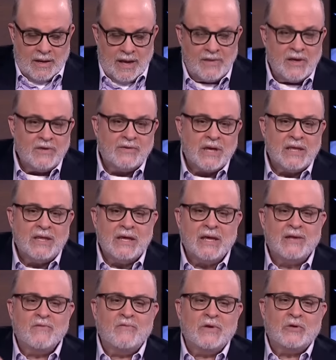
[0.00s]
And they say the
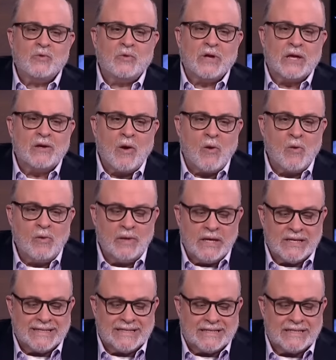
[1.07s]
individual can
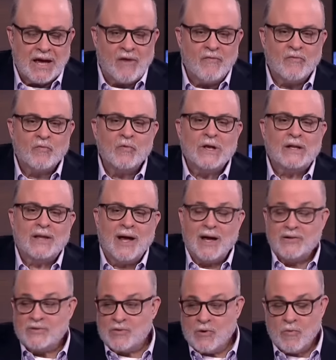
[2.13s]
only
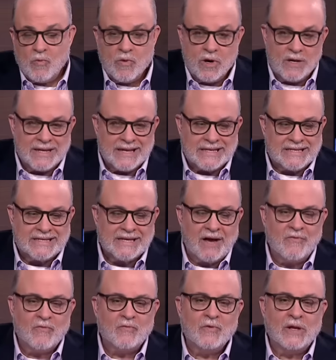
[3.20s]
self-realize, their word,
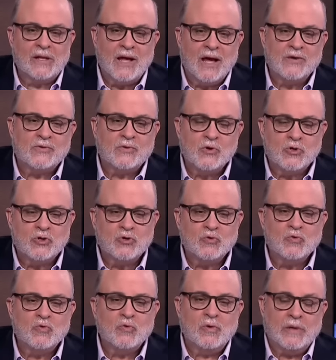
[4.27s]
self-realize their
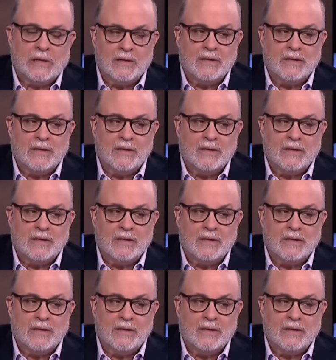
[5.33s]
true